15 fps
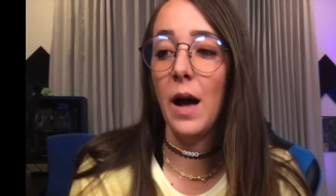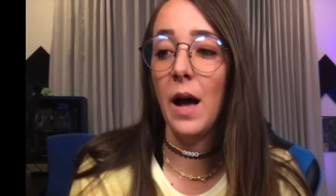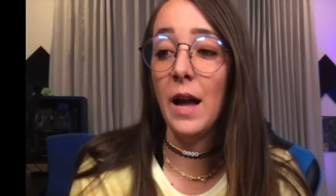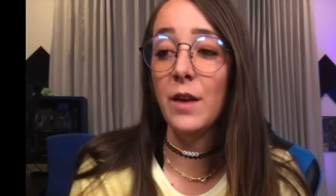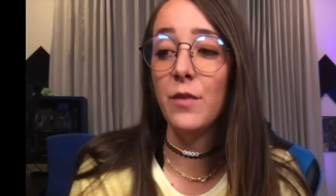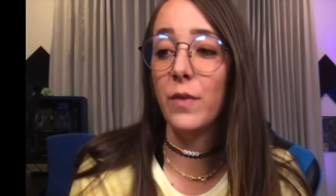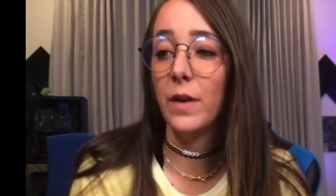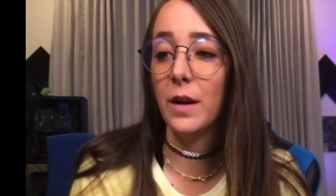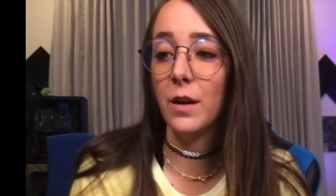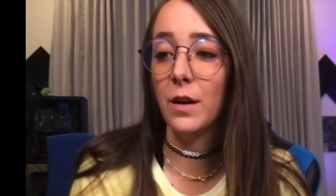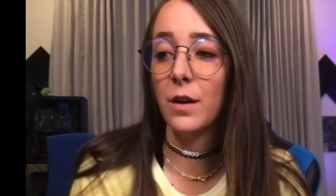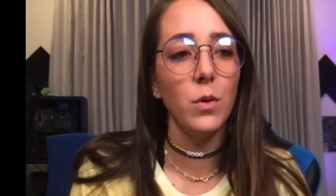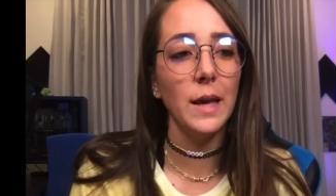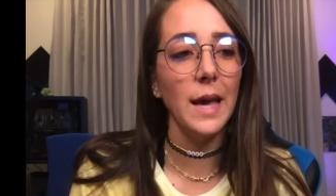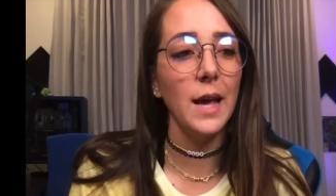I
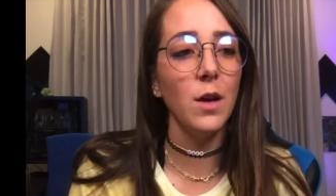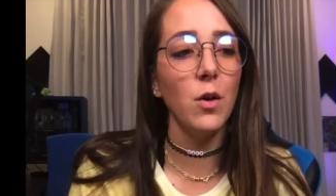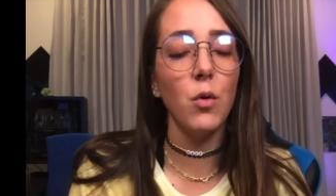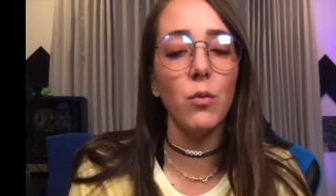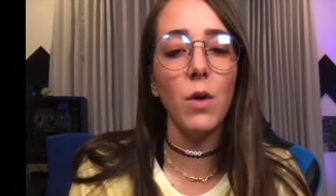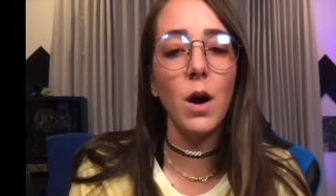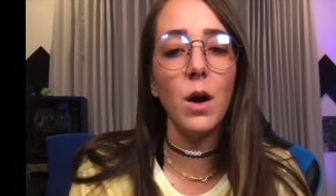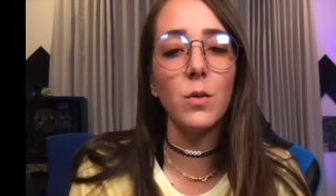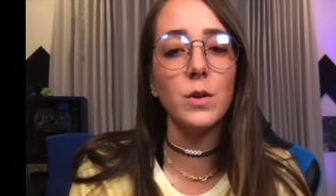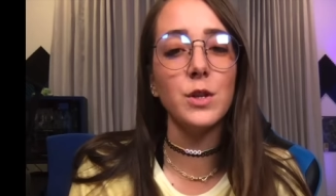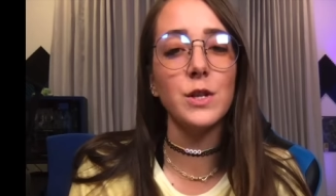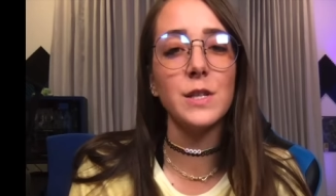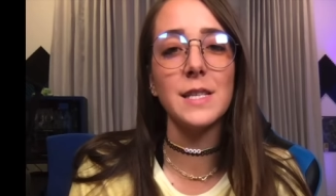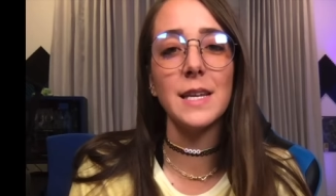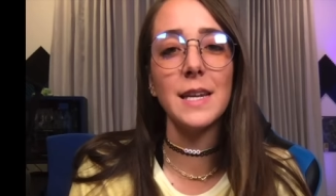figured, can't go wrong with
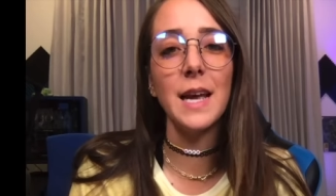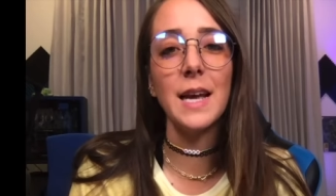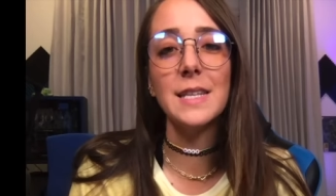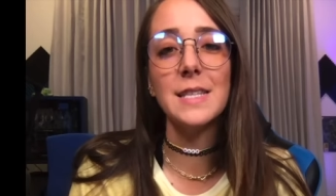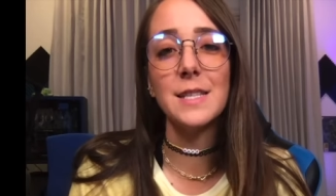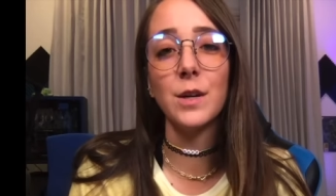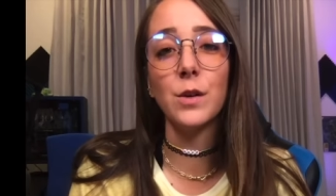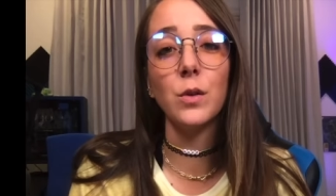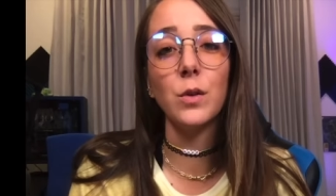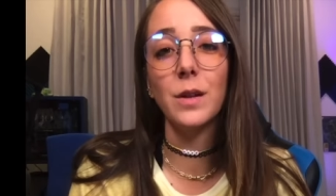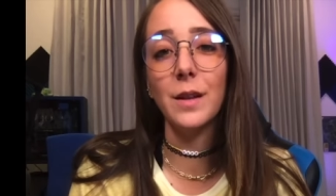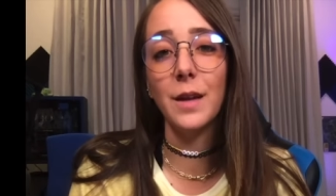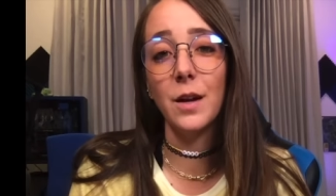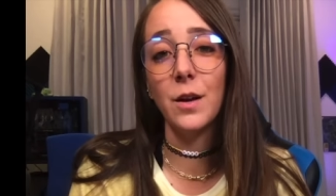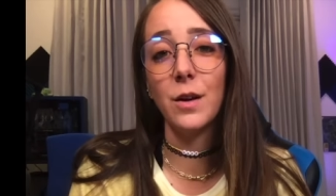just a nice little
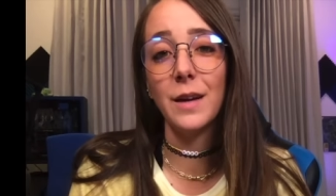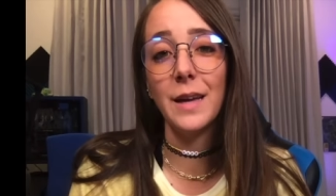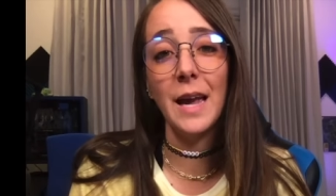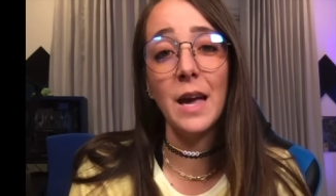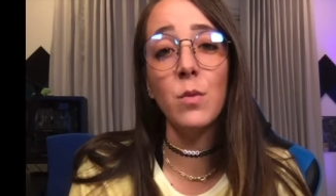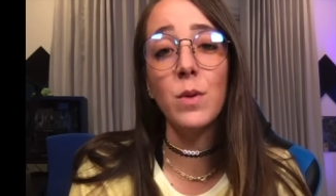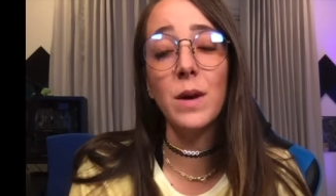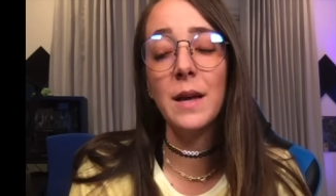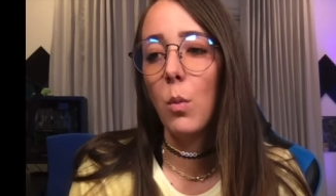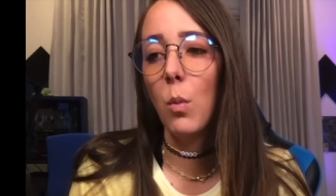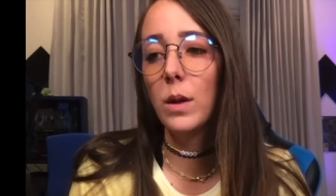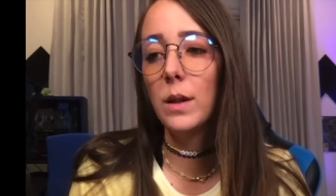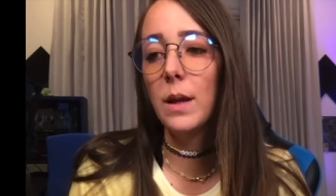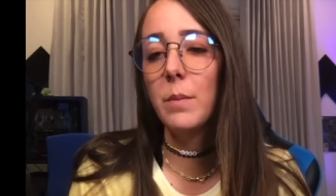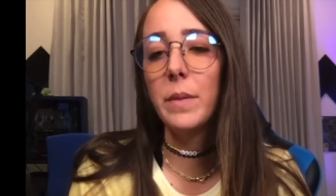glitter, can we?
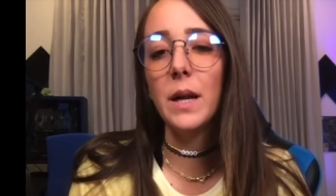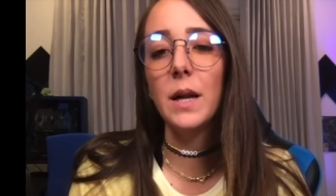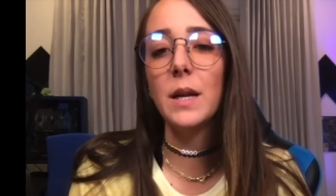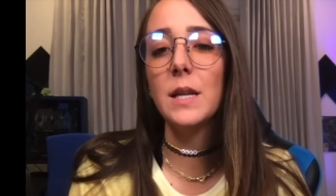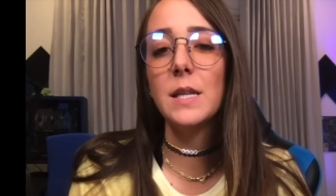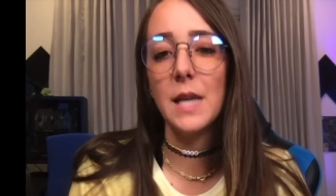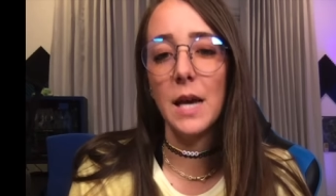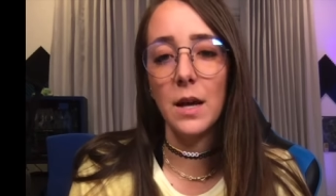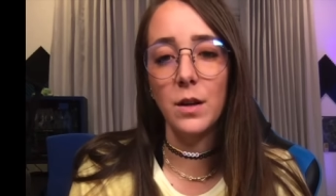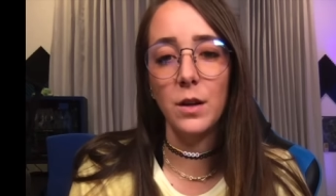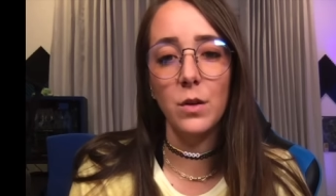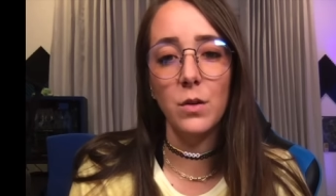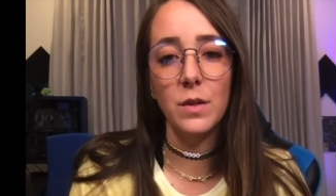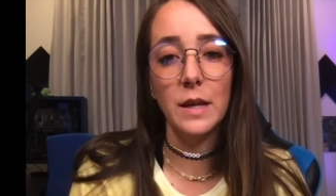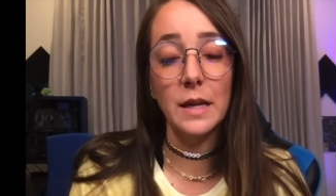Well, I'm here to tell
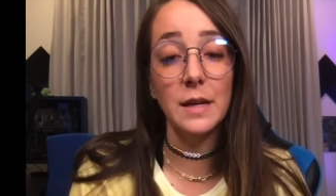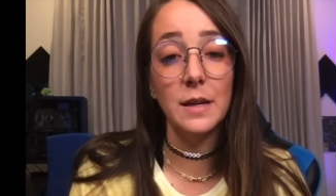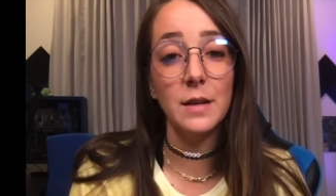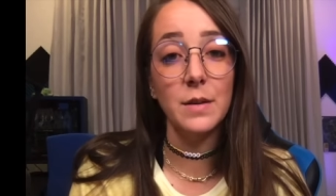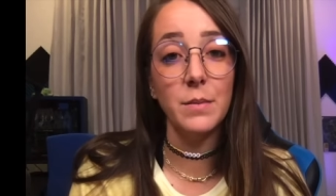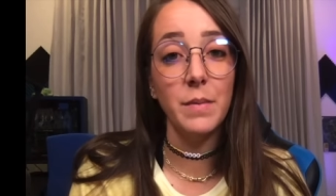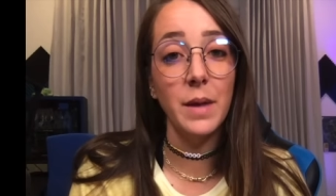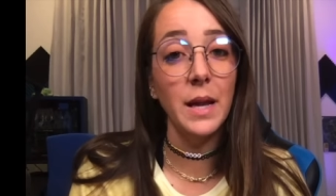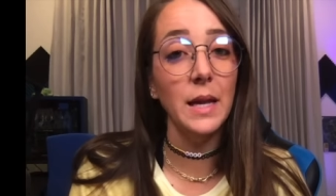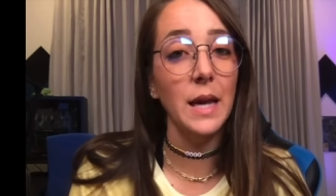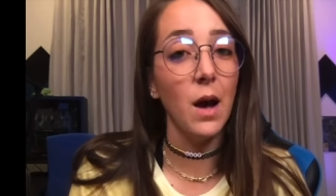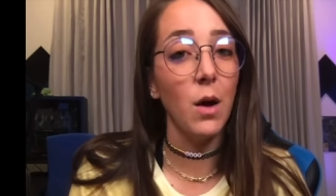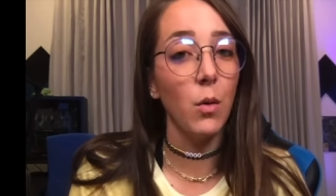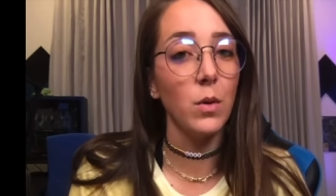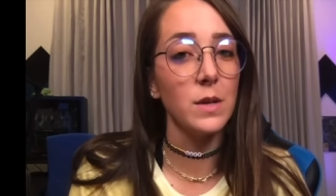you that many
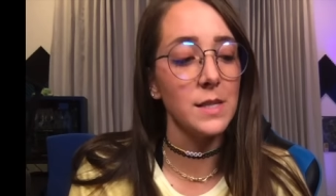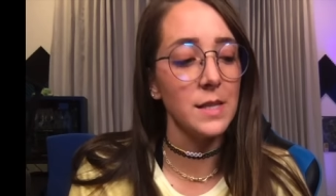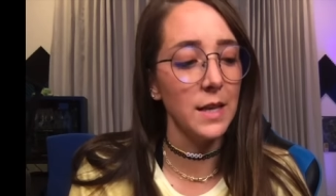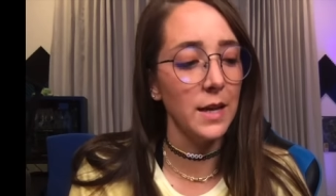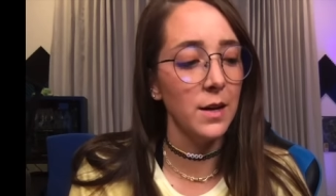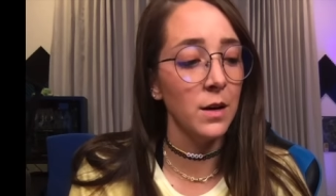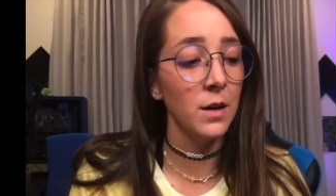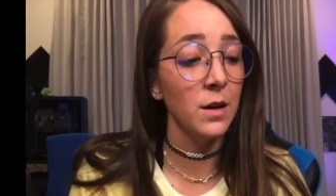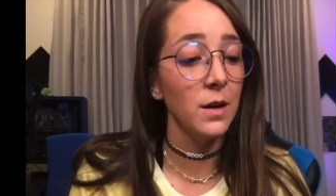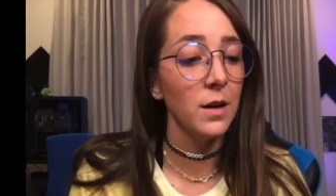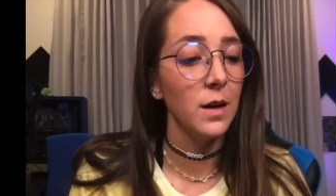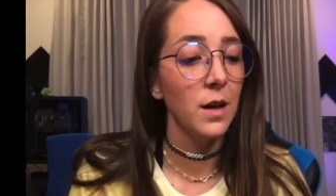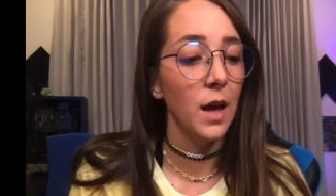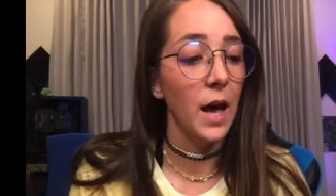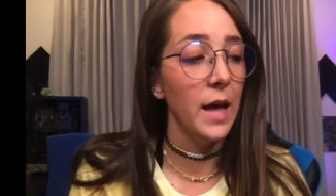hours later,
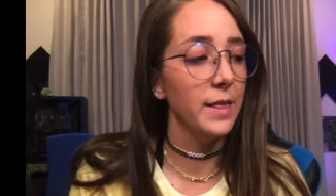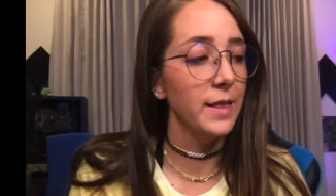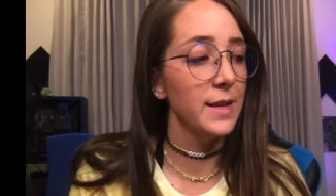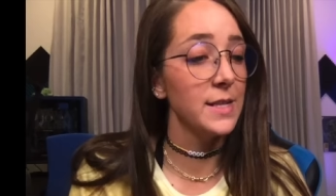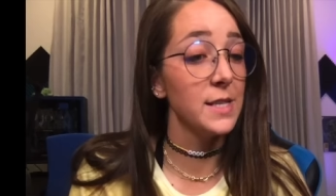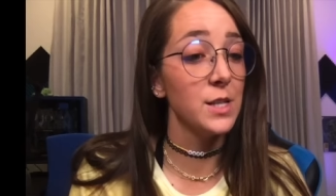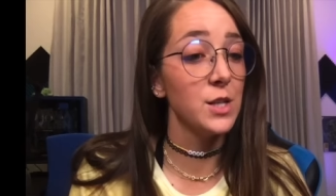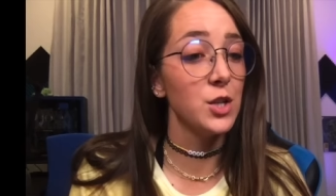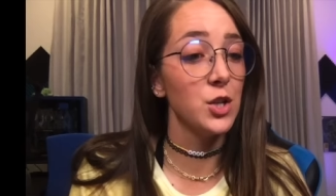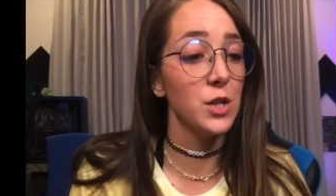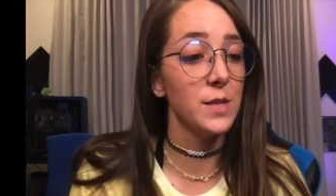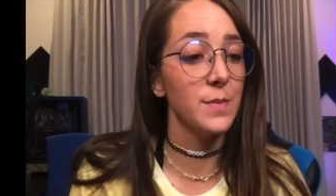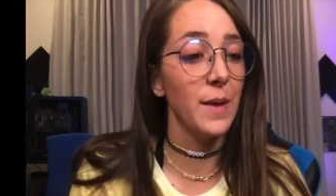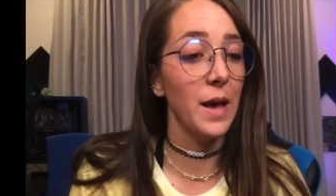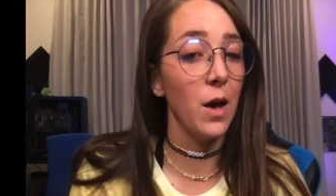and this is
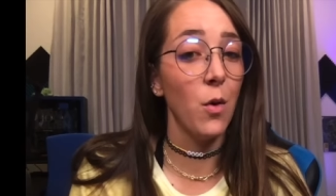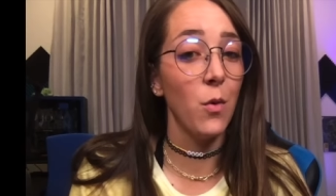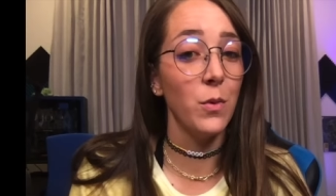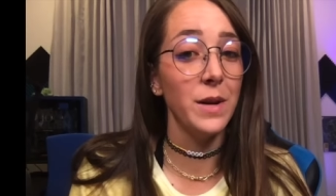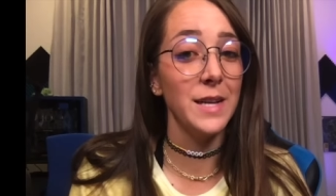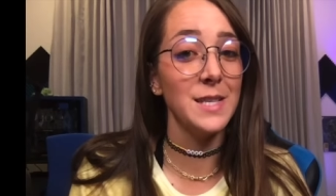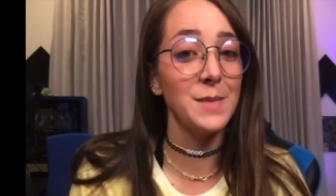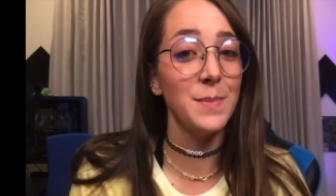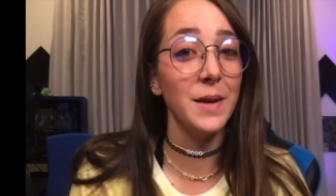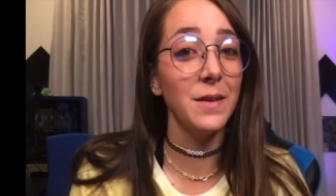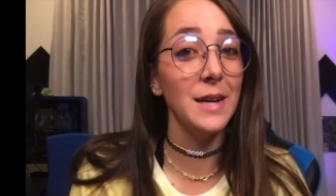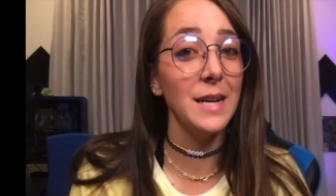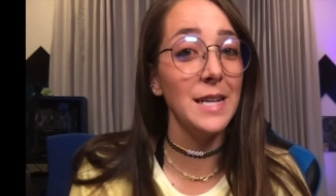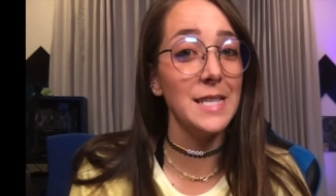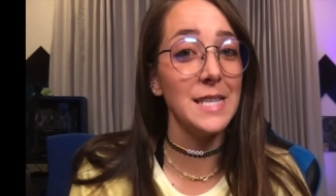just my own
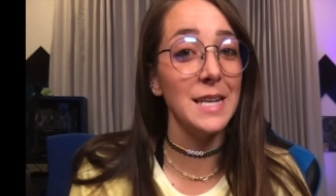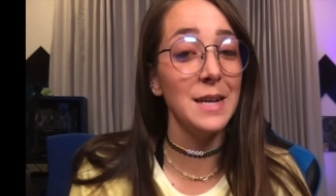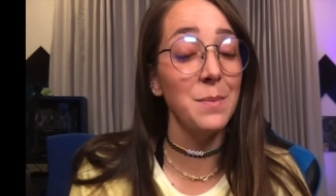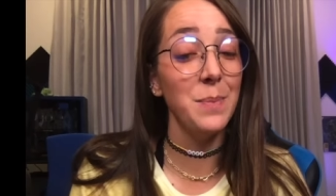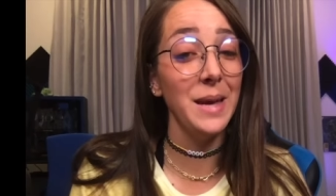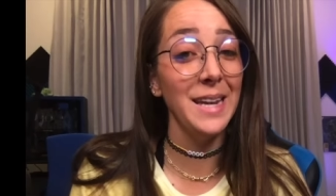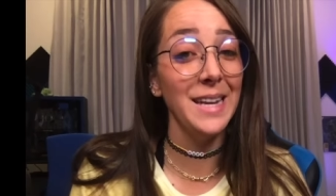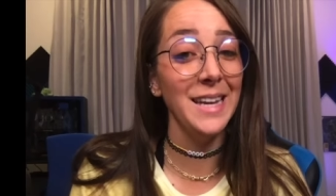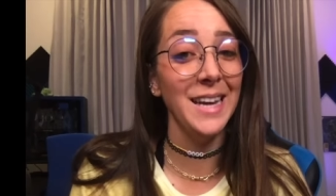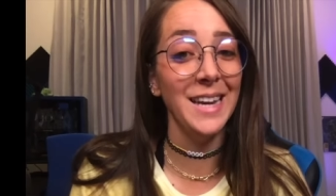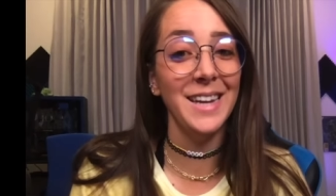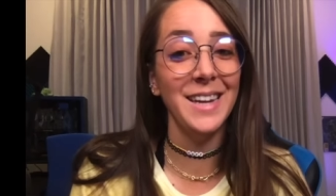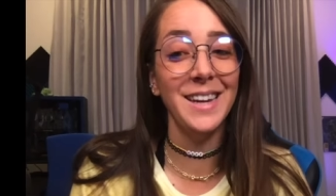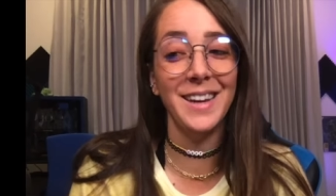experience and opinion,